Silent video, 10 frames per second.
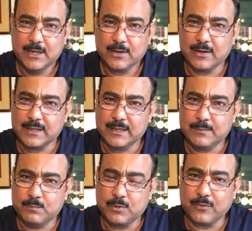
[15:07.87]
or
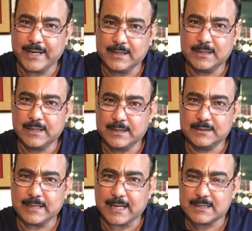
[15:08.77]
provide
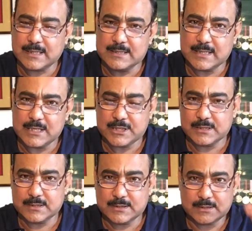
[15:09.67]
tax
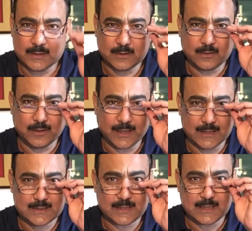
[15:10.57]
concessions or
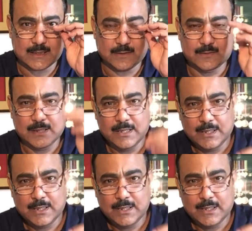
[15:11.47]
incentives